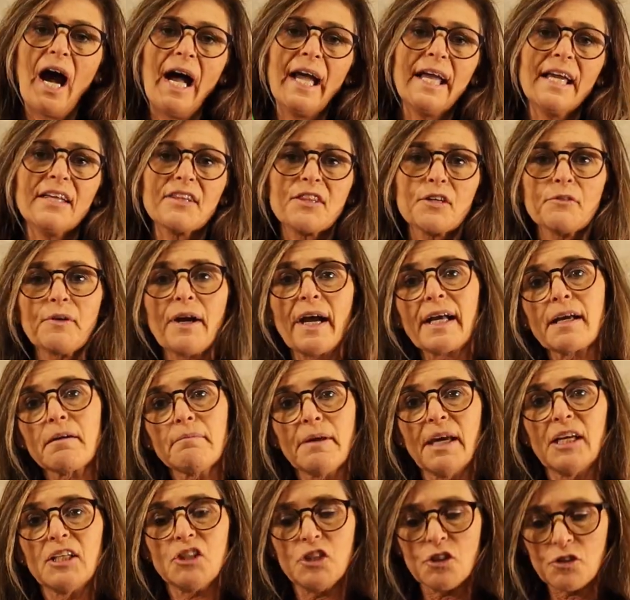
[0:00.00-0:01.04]
I either
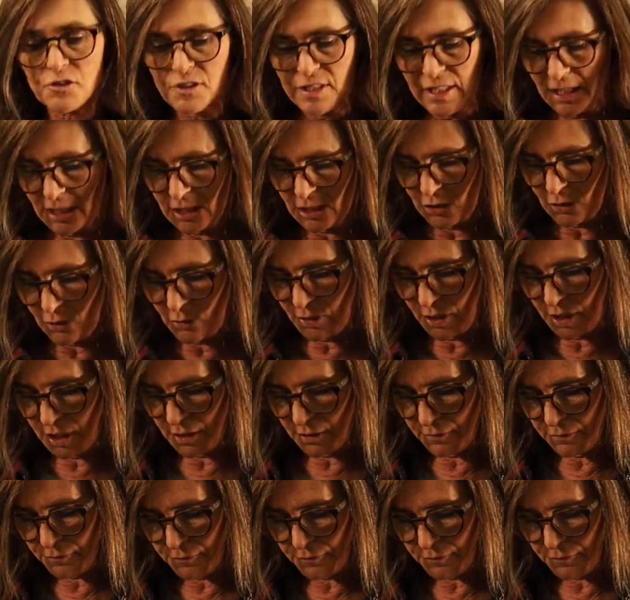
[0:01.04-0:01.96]
recommend using your